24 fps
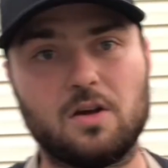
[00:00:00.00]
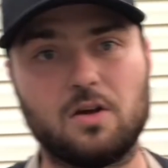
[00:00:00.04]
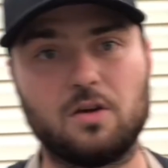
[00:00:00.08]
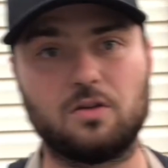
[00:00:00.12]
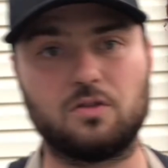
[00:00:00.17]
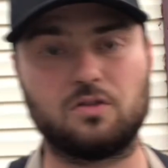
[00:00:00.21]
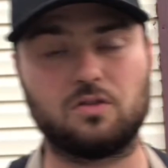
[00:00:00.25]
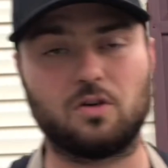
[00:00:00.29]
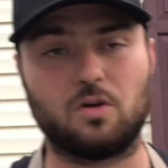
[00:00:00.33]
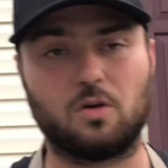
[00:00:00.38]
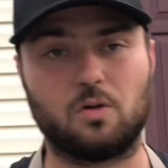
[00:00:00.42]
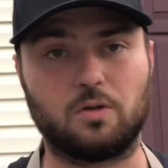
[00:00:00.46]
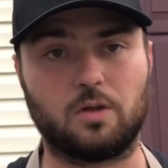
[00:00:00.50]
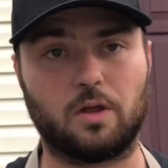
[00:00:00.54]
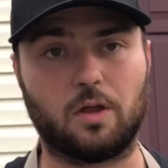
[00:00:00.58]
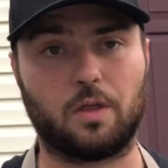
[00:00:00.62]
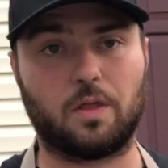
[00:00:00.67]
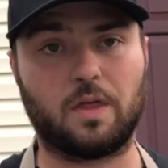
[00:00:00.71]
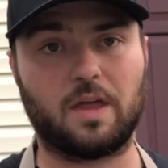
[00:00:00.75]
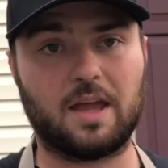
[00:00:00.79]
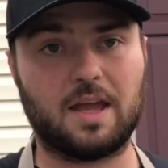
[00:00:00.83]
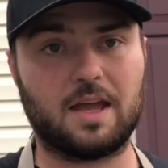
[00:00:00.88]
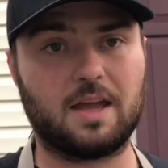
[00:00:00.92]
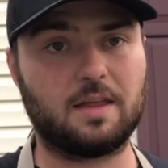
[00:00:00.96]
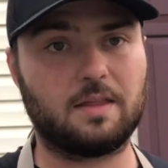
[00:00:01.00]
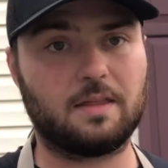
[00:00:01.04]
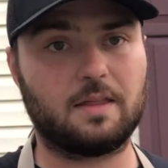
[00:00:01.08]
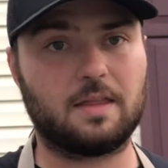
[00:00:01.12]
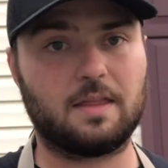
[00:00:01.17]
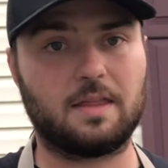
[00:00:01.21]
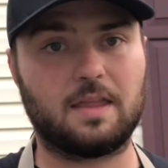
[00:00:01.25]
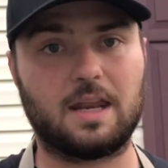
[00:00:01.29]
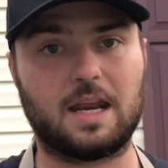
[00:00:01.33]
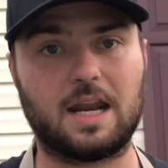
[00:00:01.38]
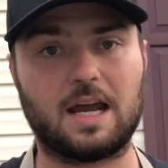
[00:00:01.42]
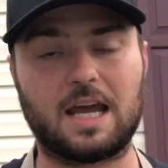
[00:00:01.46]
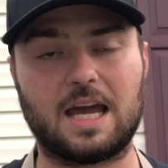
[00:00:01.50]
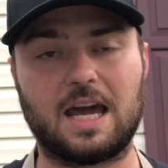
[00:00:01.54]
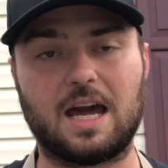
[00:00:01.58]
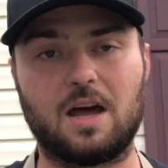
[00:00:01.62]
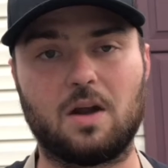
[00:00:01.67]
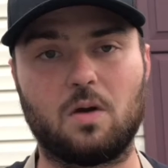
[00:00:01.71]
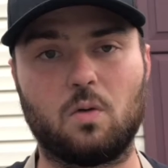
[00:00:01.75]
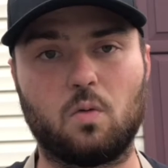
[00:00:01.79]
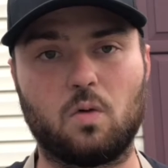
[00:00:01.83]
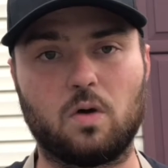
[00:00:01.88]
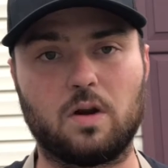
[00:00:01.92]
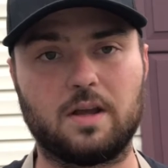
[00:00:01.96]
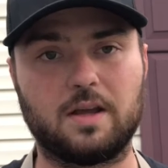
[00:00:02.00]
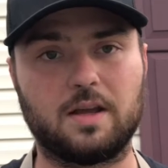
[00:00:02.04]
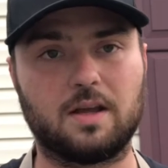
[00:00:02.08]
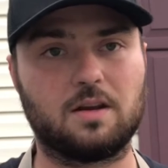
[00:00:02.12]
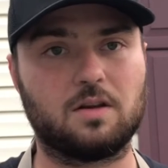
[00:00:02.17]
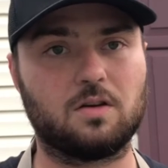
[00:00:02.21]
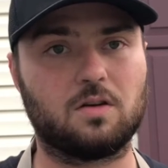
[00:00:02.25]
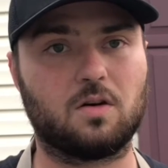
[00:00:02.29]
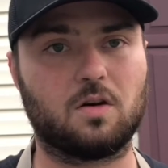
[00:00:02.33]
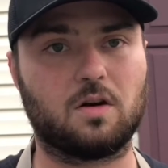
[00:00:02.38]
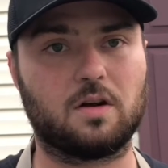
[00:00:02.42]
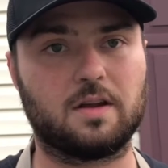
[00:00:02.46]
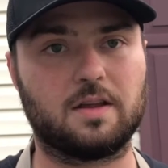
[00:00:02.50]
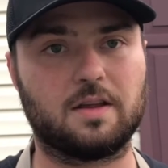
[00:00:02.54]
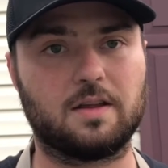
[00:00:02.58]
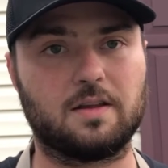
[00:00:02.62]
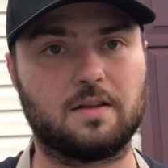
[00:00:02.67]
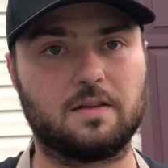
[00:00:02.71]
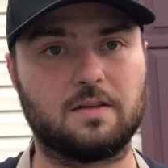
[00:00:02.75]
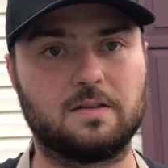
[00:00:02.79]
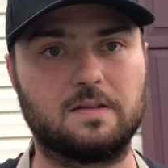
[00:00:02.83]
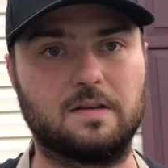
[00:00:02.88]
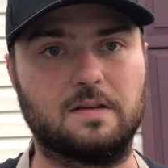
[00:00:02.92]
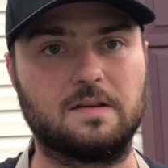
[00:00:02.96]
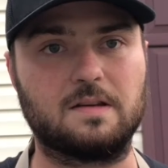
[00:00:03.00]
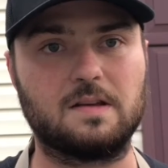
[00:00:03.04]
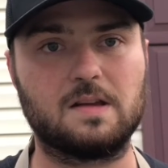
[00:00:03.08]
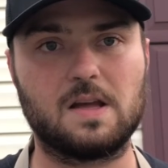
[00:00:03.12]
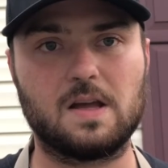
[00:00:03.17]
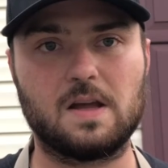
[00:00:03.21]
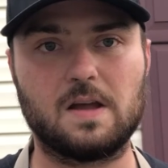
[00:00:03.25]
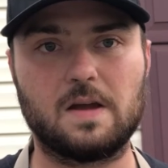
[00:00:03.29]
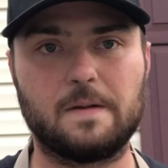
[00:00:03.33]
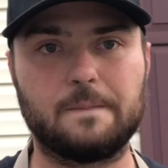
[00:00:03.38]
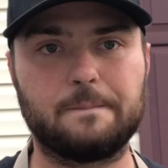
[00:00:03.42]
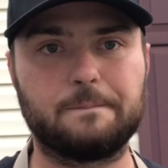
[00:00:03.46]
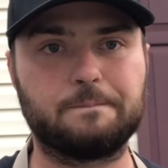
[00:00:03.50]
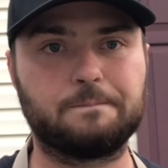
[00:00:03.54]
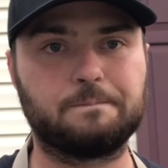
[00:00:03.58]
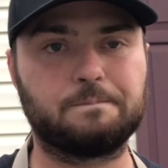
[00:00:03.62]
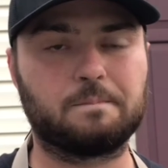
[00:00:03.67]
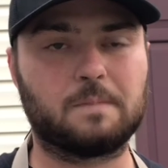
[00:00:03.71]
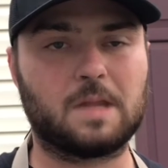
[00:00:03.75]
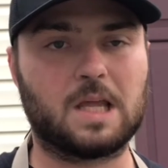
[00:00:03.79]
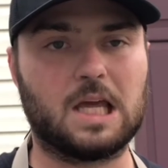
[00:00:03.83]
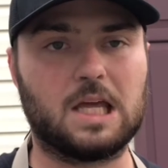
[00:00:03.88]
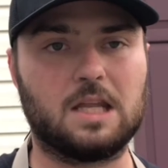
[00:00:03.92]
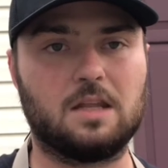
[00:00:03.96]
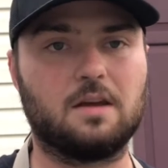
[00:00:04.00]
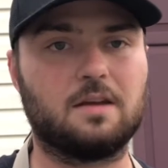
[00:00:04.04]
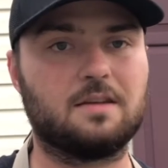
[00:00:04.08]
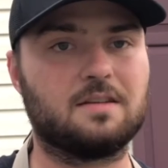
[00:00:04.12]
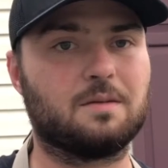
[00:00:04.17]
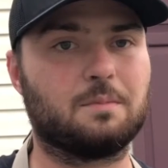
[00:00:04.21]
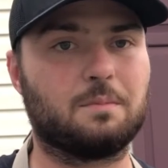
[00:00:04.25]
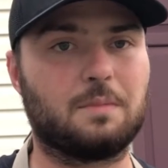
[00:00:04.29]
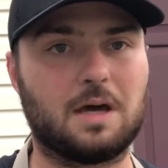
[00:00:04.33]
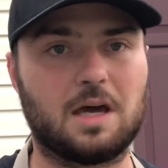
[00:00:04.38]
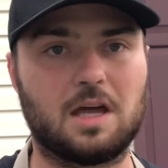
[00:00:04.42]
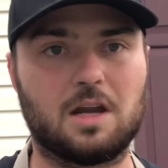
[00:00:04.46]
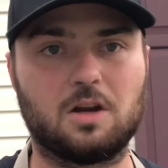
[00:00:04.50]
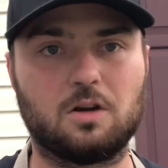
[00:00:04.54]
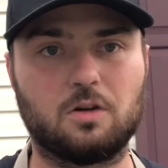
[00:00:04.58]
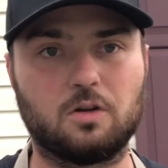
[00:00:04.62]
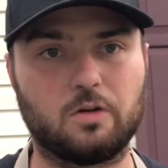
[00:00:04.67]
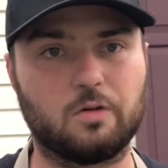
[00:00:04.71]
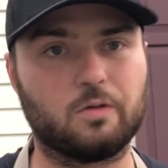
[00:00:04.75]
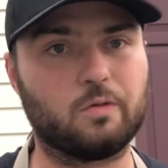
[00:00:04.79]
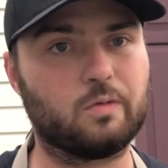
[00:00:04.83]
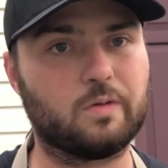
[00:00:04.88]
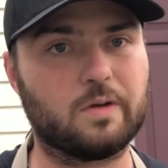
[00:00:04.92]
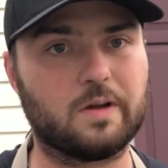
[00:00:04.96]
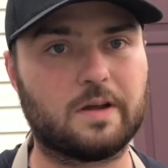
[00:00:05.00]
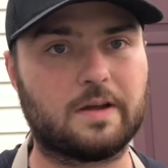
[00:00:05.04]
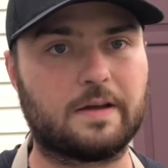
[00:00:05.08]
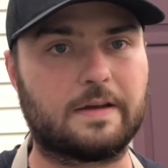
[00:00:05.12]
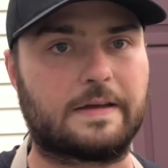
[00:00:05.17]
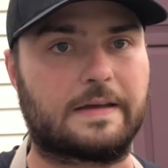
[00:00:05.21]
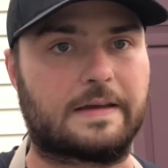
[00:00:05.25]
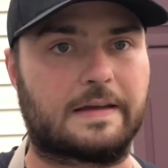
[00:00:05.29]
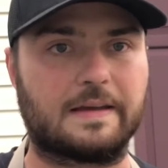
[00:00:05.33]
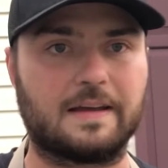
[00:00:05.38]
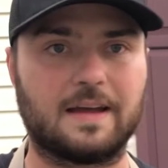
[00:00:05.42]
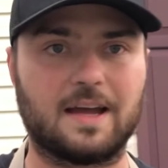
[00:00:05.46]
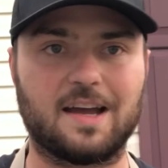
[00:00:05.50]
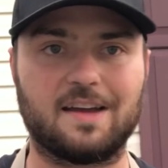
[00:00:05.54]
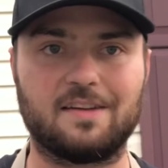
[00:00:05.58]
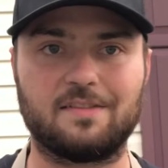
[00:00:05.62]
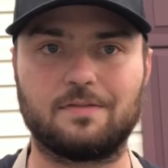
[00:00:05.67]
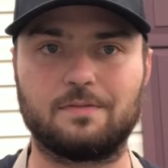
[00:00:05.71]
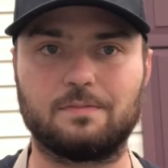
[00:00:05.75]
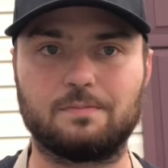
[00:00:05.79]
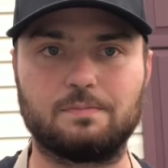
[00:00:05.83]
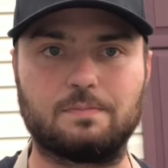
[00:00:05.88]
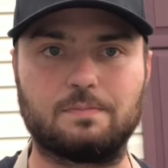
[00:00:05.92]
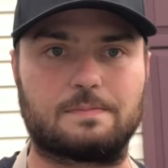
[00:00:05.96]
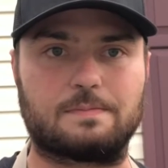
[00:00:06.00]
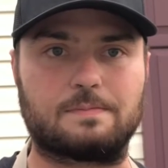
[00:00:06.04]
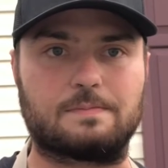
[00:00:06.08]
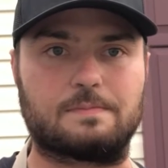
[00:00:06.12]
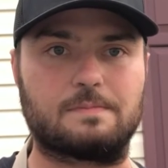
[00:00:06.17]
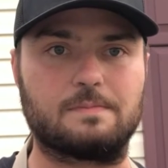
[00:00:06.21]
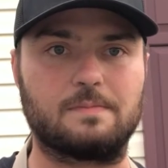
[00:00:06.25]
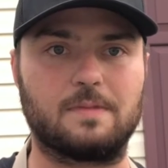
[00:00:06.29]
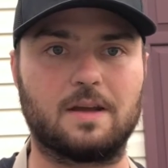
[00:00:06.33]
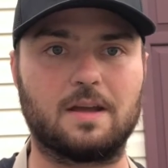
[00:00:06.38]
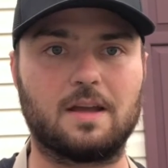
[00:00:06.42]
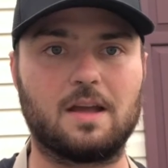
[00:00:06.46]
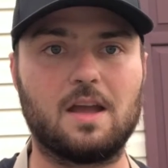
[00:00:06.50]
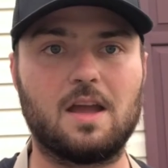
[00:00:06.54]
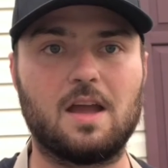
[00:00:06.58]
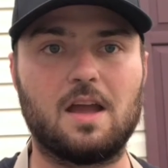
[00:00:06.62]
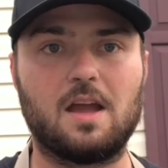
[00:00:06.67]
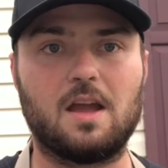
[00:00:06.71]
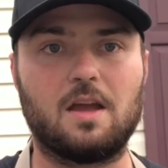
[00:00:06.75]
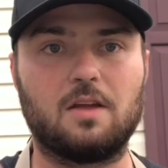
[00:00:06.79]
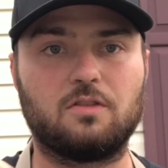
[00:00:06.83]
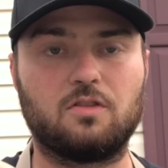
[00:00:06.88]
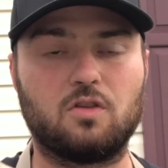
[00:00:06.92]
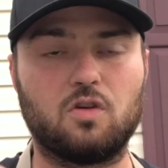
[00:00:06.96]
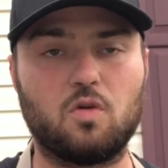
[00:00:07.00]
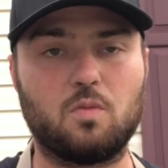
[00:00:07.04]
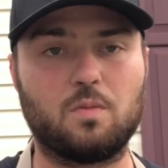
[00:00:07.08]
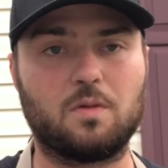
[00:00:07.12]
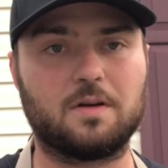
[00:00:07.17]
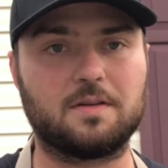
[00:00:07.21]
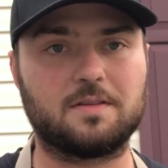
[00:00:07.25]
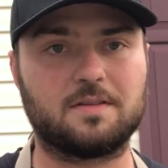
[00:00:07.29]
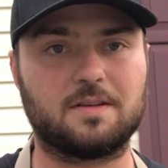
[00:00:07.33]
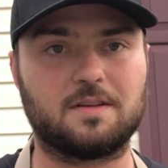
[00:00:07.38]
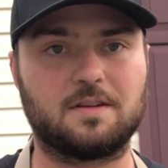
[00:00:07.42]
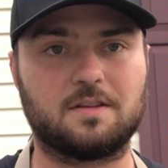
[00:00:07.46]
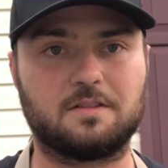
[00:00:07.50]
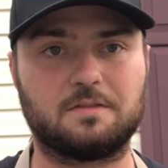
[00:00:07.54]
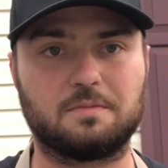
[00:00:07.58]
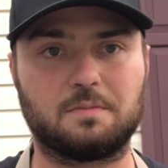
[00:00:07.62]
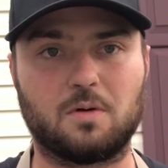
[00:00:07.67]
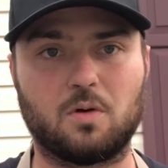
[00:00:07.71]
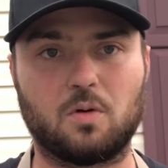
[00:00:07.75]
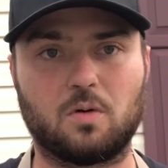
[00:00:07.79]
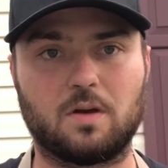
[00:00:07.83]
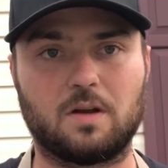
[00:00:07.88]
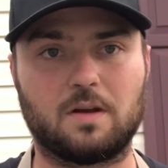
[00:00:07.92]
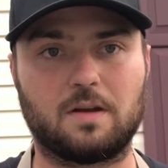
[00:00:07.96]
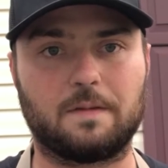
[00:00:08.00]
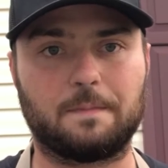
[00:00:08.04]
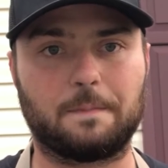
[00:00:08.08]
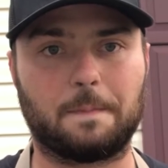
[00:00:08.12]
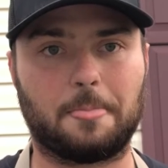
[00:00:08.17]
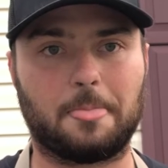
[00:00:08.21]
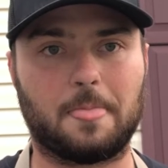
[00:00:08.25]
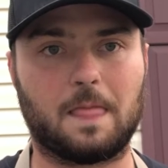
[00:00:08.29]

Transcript: So the thing that I kind of want to end on is, it doesn't matter your rig. I've made 2 months into smoking.